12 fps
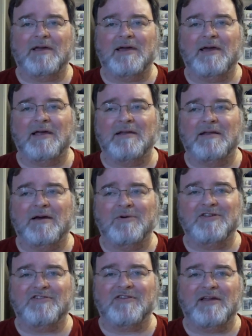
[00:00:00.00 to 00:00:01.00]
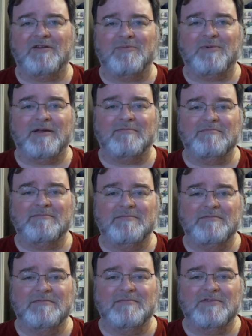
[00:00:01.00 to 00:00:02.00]
and which side do
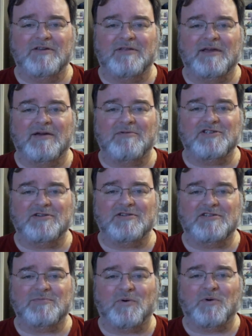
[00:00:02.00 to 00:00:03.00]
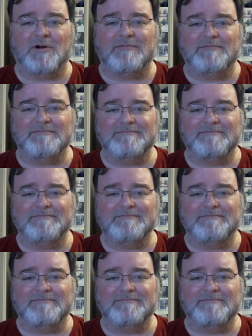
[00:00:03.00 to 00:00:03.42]
you think we should support?